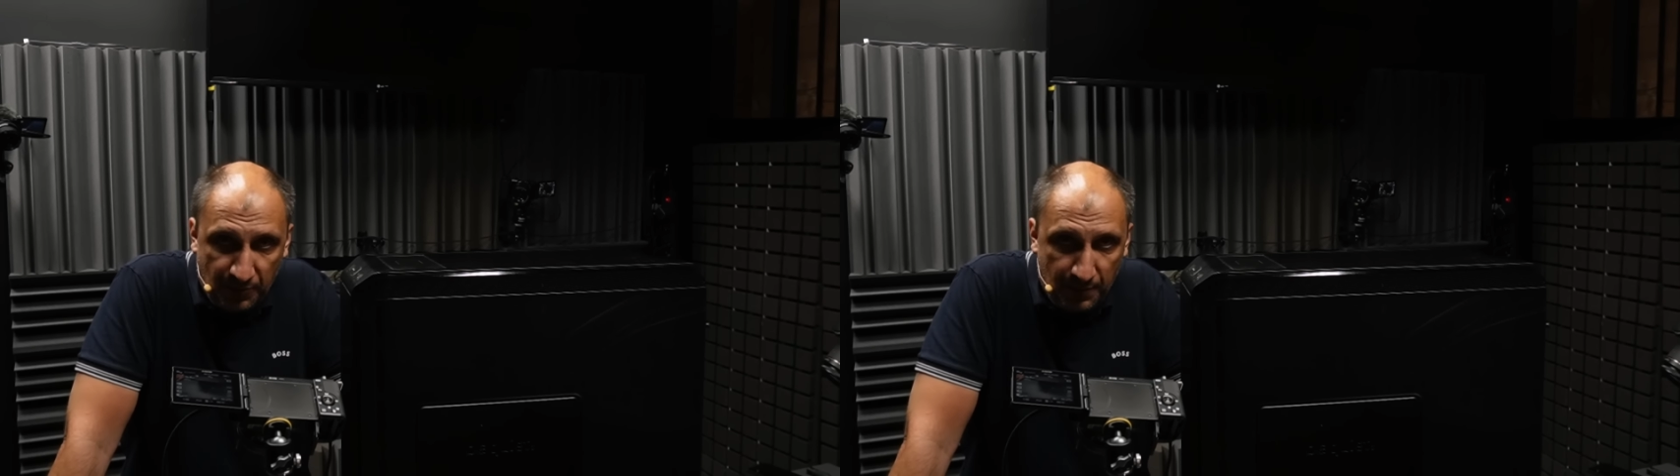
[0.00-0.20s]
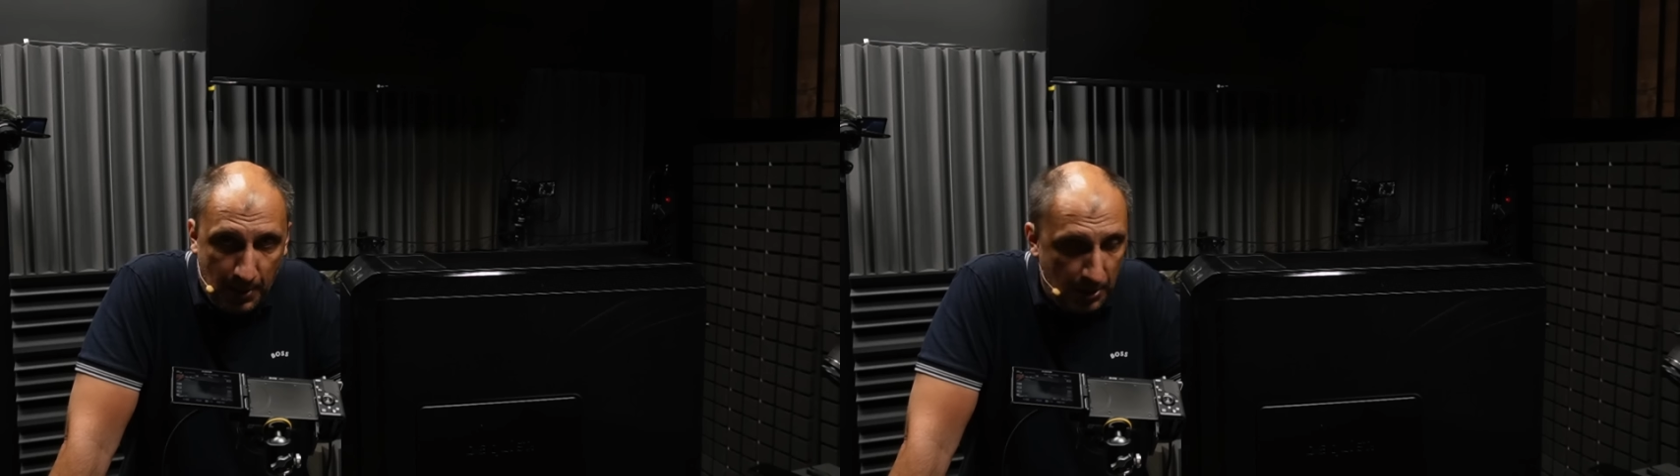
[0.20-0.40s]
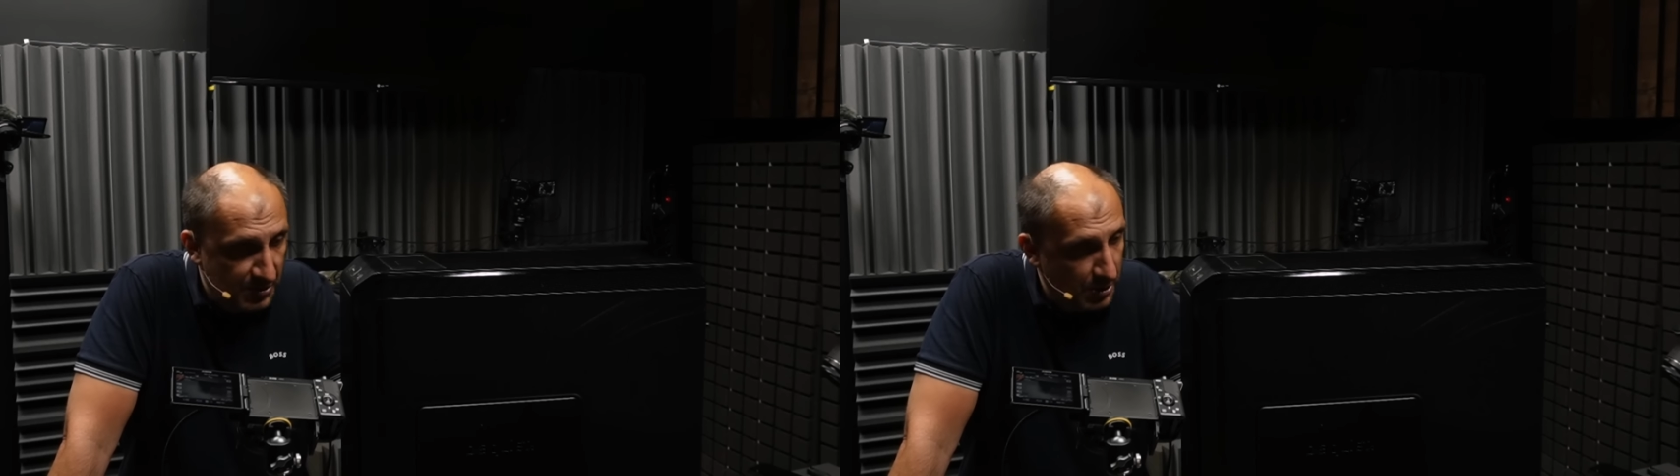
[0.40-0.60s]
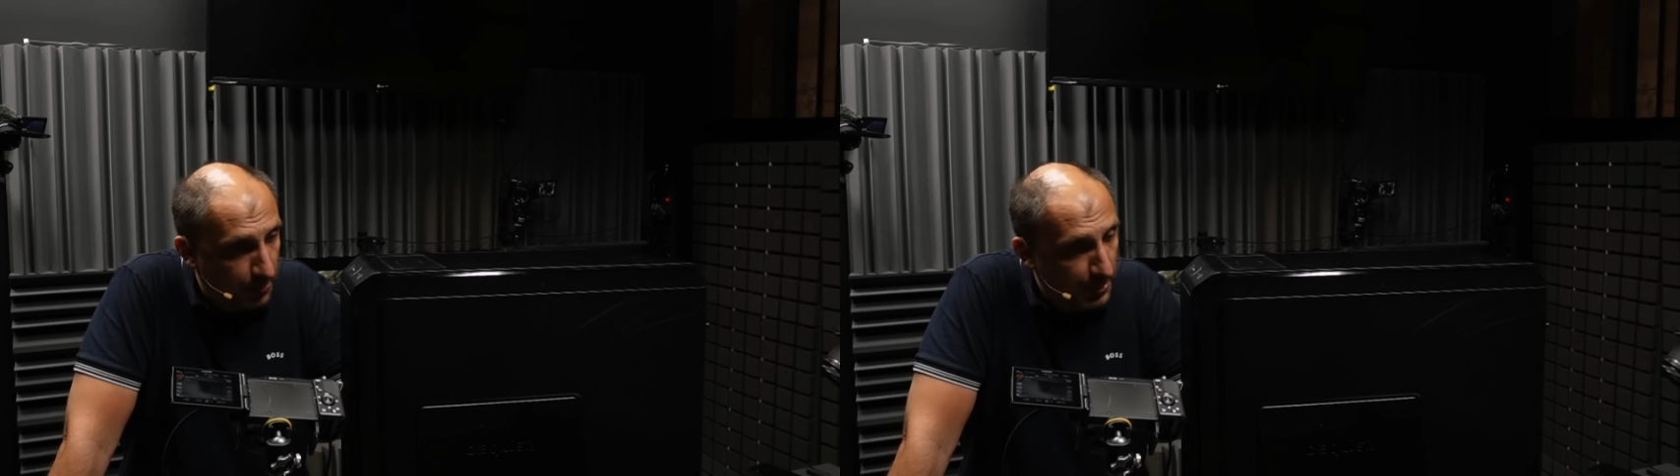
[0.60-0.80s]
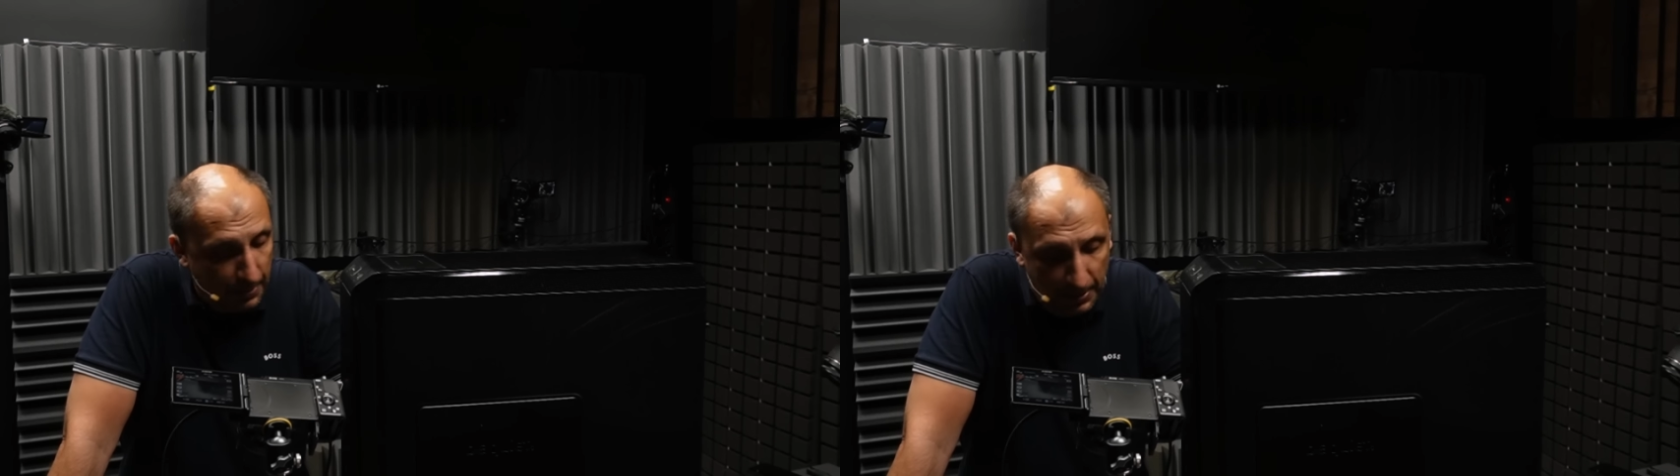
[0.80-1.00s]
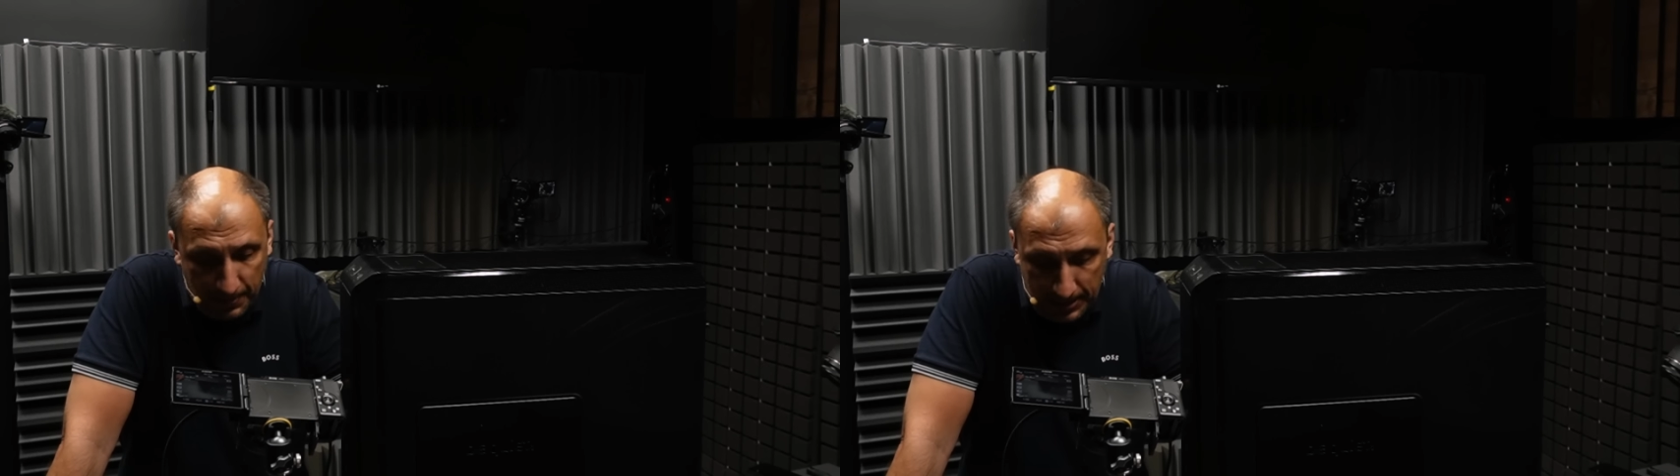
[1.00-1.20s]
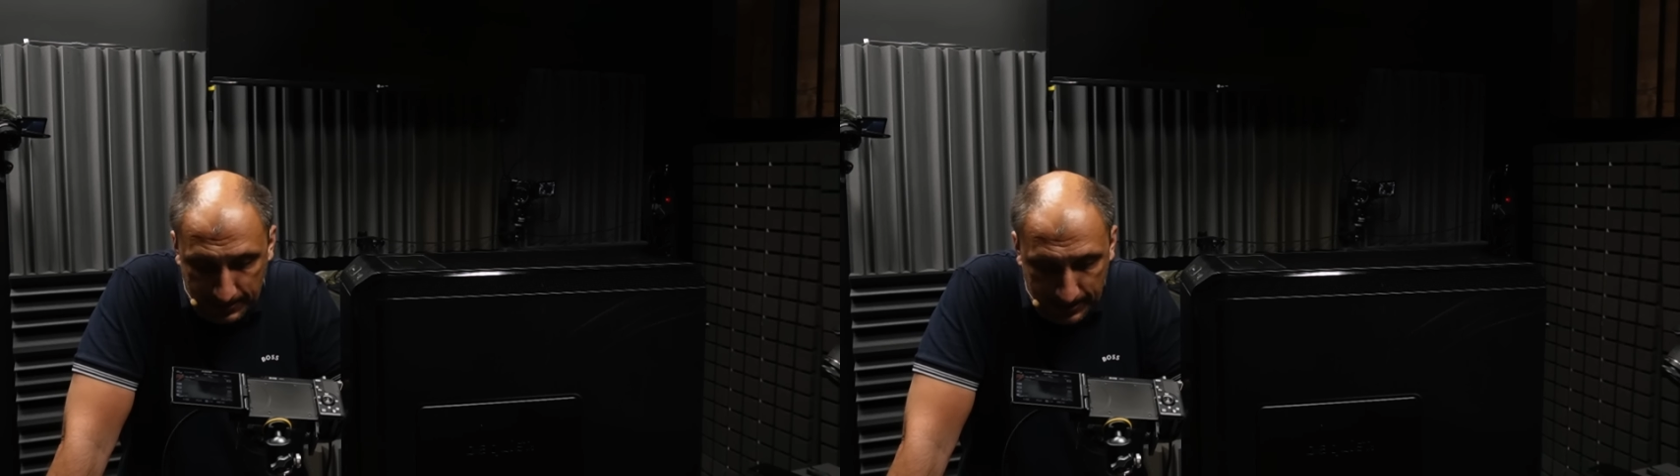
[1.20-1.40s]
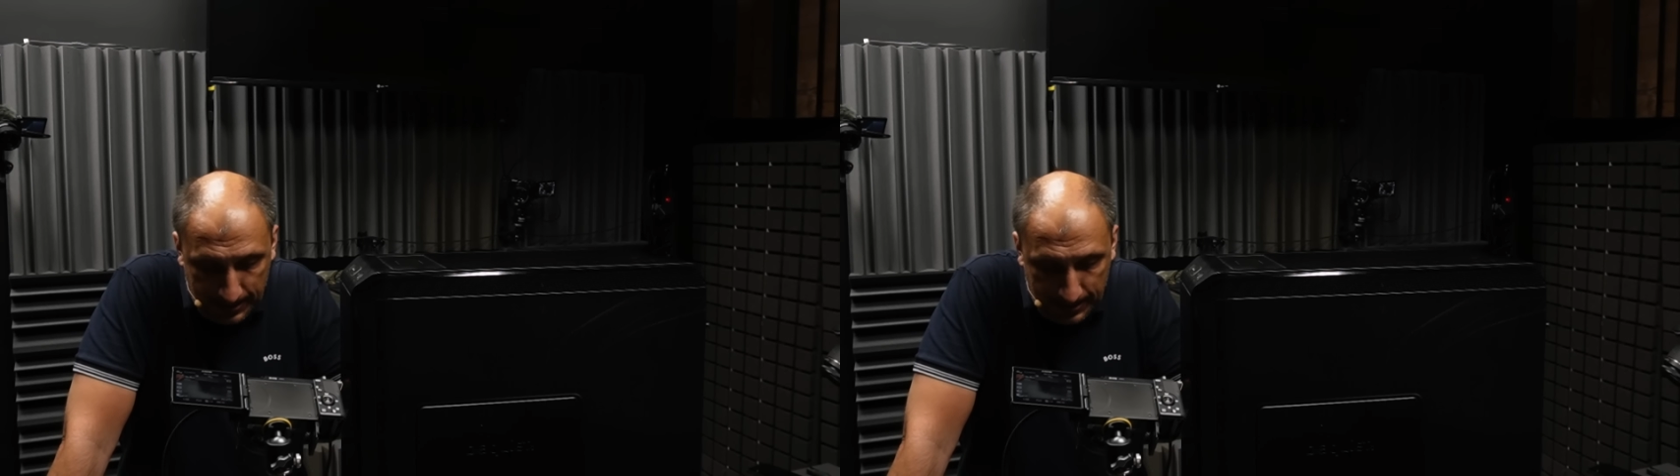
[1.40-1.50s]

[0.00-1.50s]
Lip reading: out of the box, no problem.